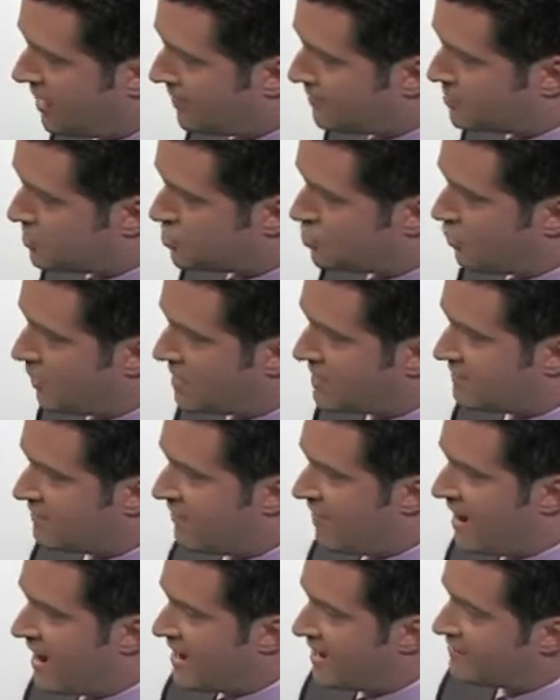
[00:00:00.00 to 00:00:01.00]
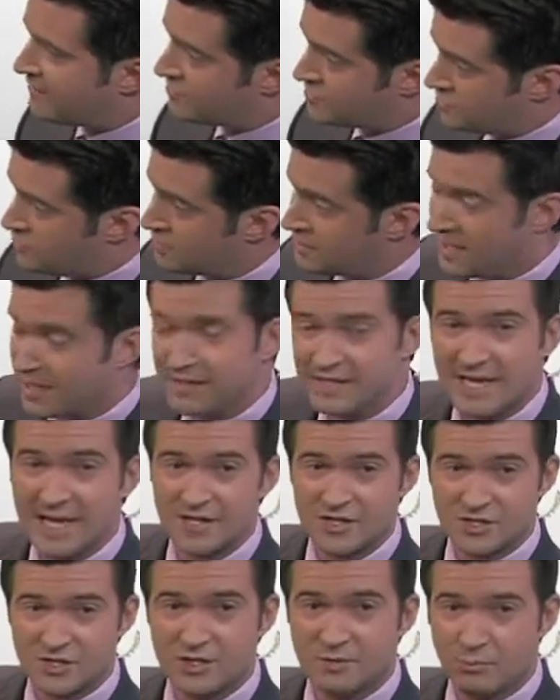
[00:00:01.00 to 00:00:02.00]
up to 25. So again,
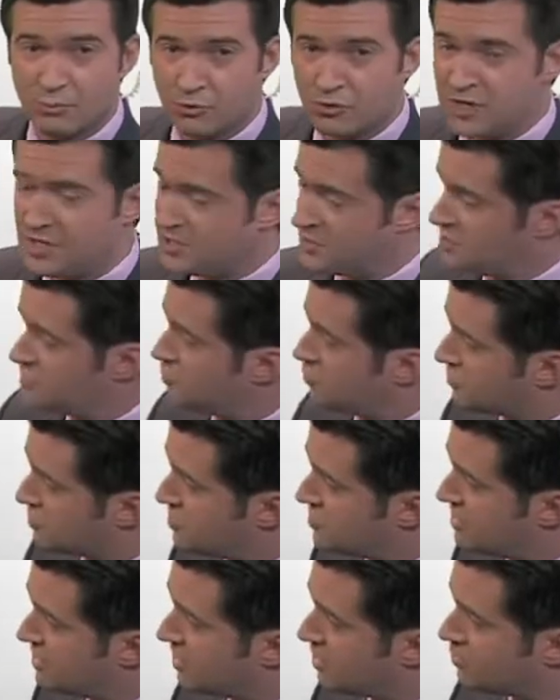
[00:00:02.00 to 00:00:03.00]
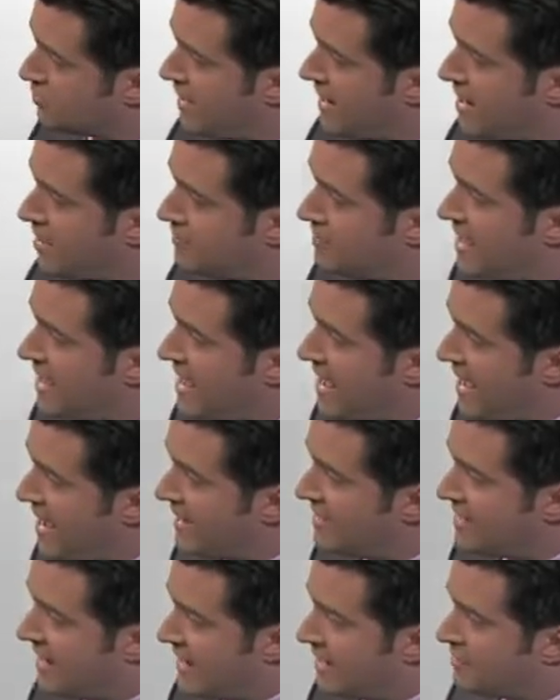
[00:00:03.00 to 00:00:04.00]
yes, the breeze breezes will stick around
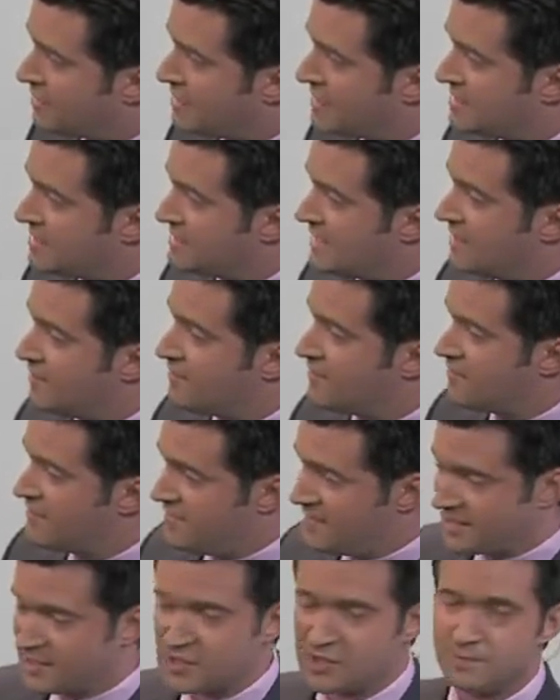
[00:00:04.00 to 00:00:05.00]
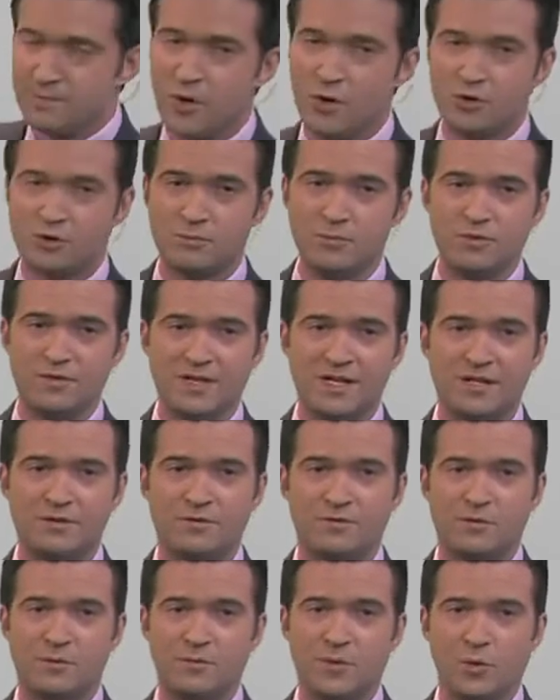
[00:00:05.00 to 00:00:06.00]
and areas of thick smoke moving in
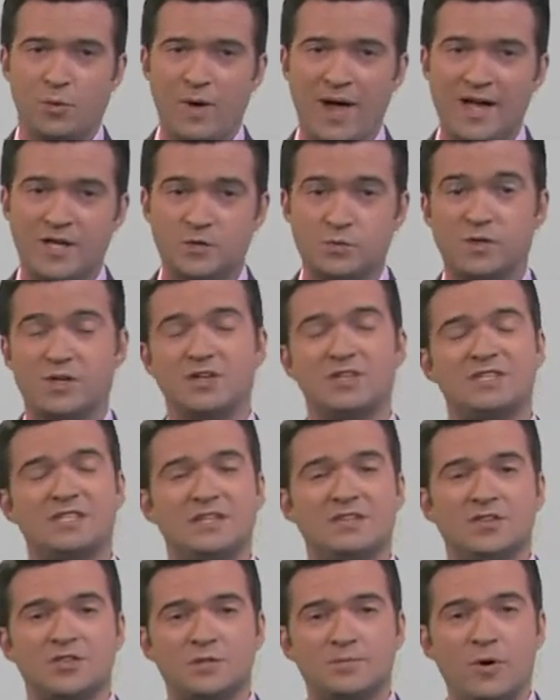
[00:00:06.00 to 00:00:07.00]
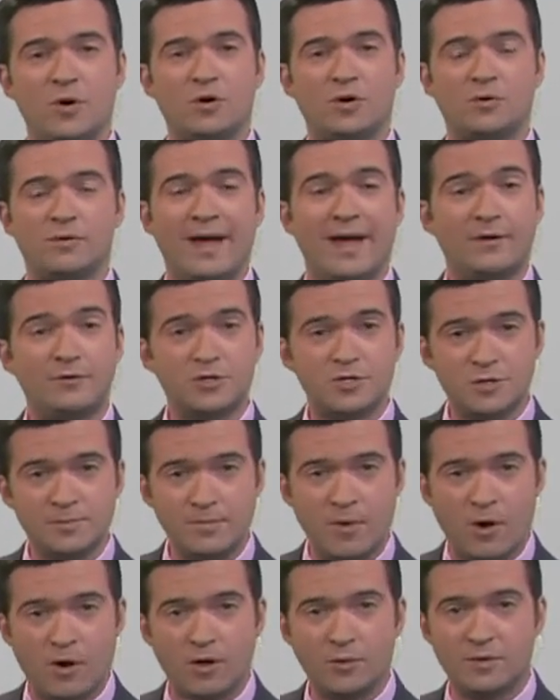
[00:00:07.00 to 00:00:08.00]
from the west. We could see the smoke around
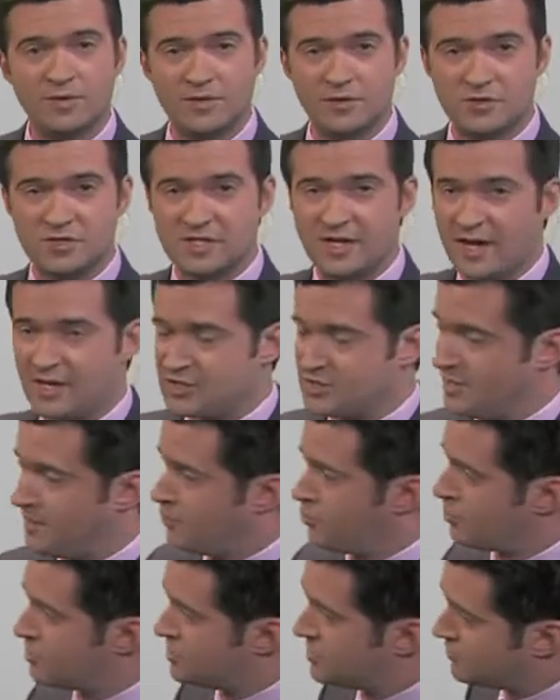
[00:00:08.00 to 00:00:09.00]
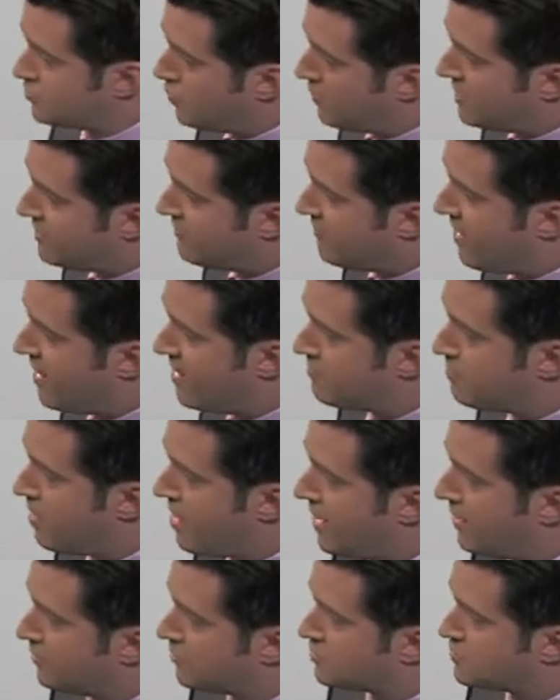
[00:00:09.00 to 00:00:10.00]
tomorrow with those gusts upwards of 25
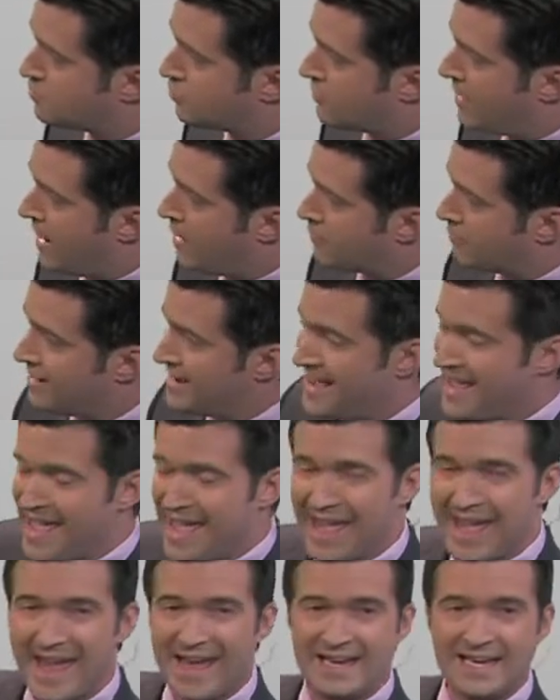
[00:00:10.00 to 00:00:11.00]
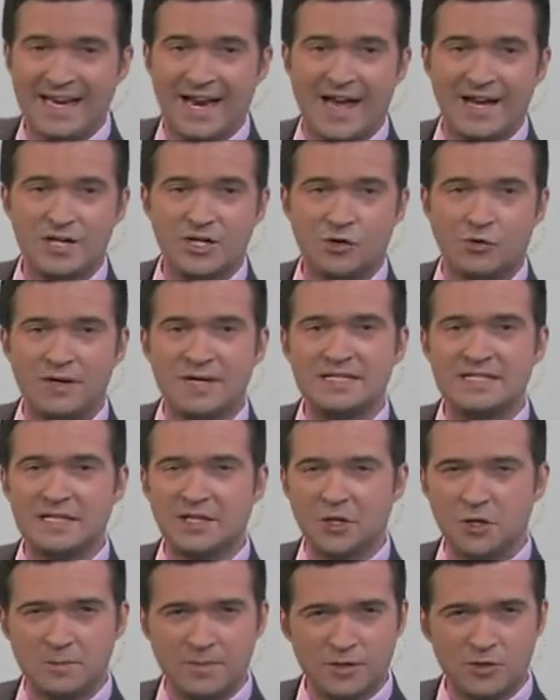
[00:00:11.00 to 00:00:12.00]
miles per hour. 89 degrees, a
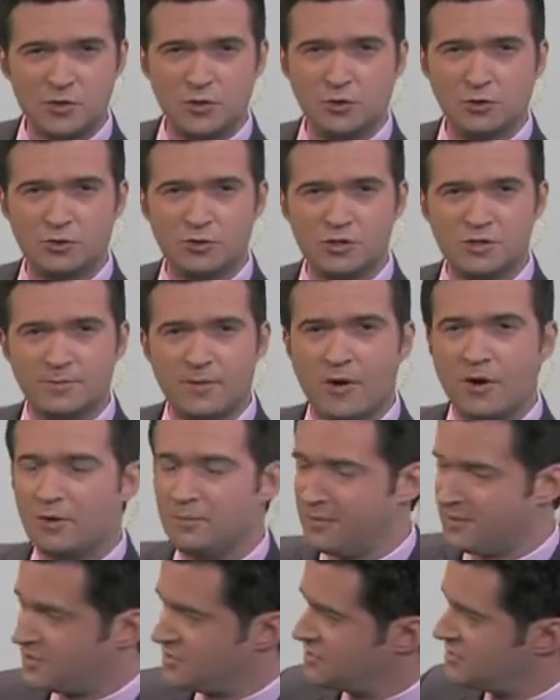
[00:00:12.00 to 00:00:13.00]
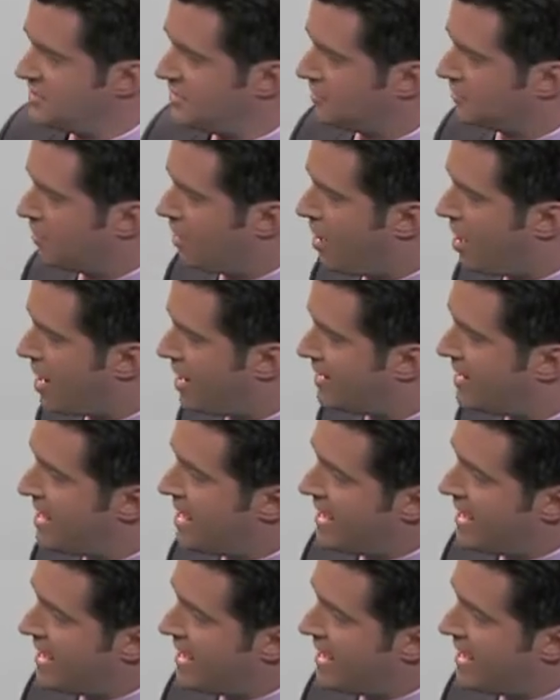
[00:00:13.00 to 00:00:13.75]
little bit cooler tomorrow, but still hot